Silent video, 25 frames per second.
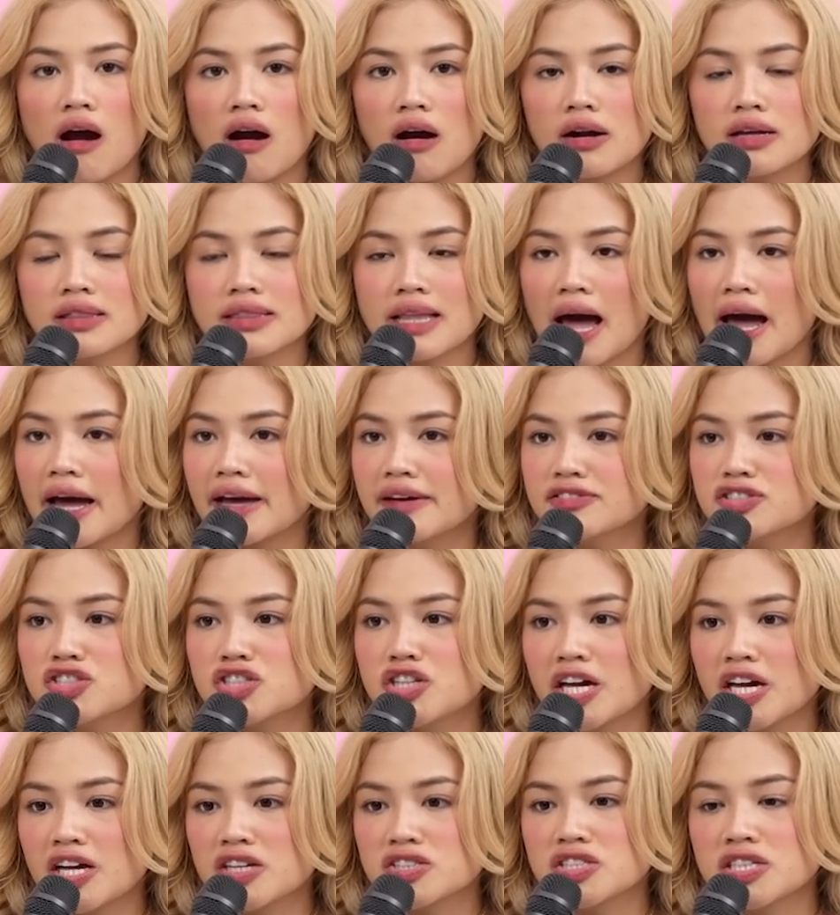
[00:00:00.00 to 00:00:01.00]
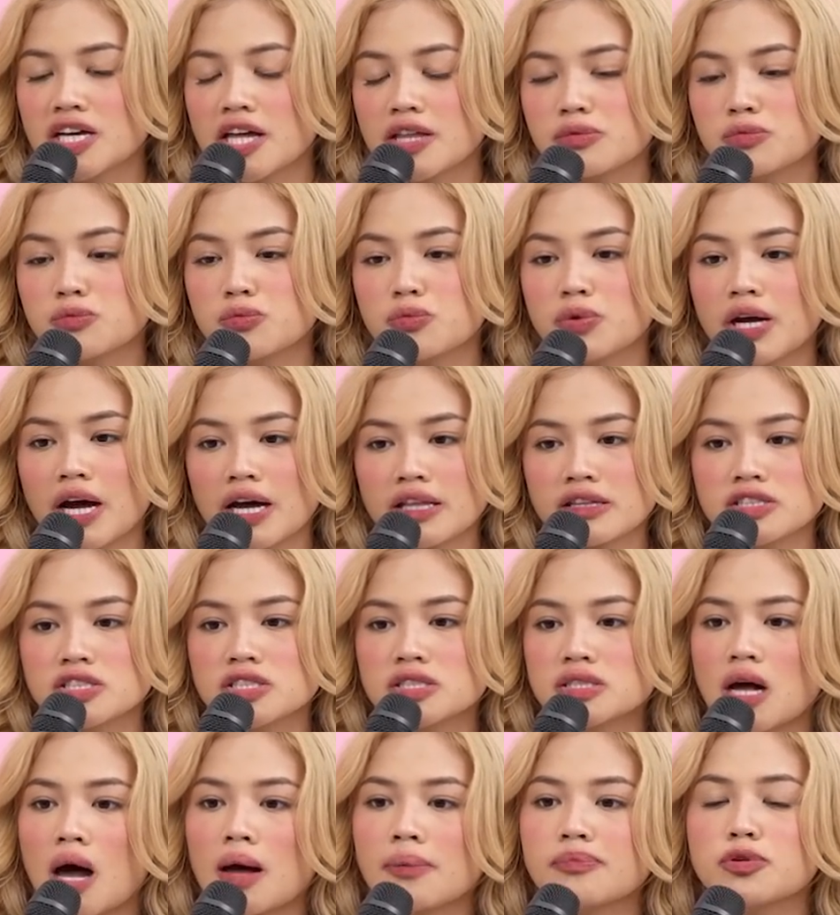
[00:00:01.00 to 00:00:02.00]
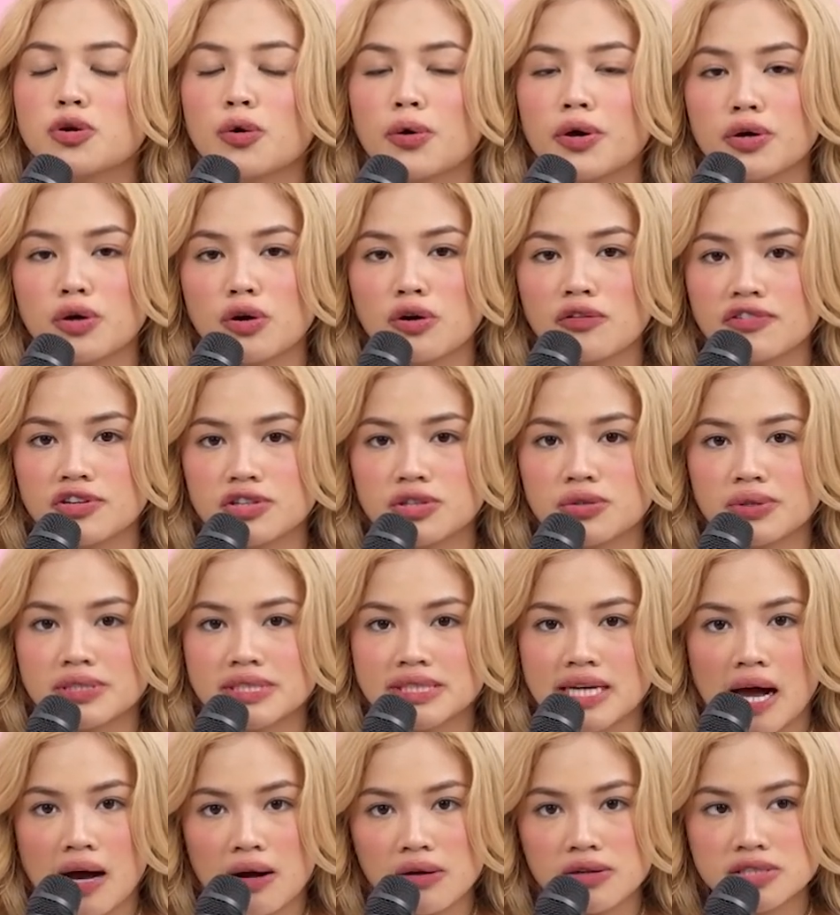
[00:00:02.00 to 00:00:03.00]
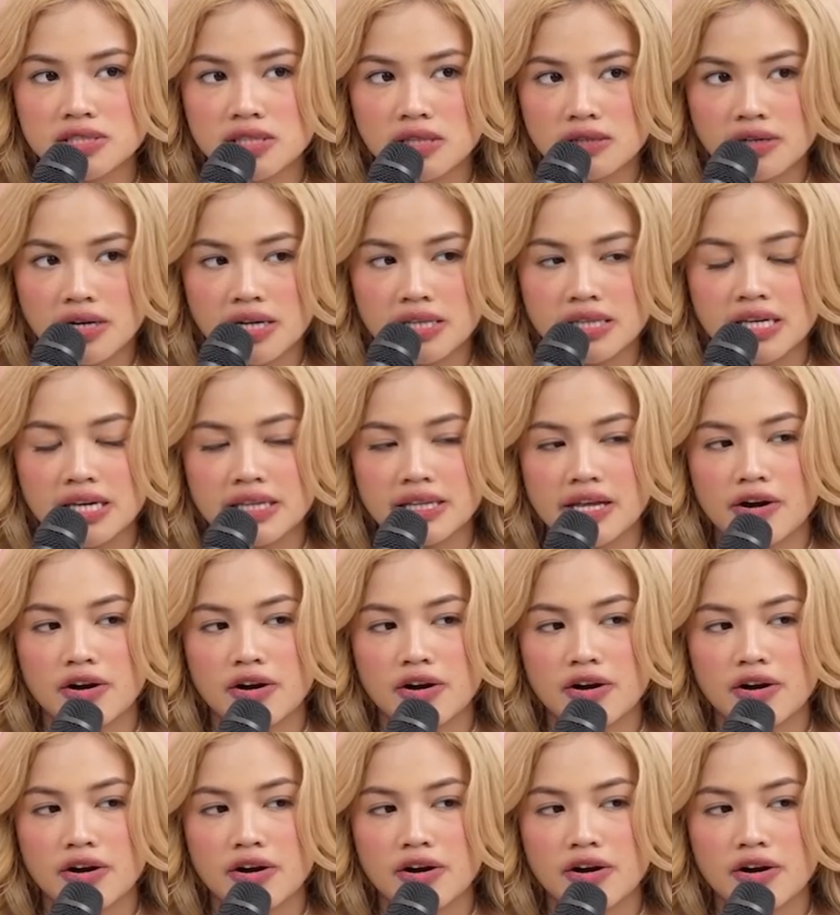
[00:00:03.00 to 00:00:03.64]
our lives changed and we kind of stopped going over to his house already.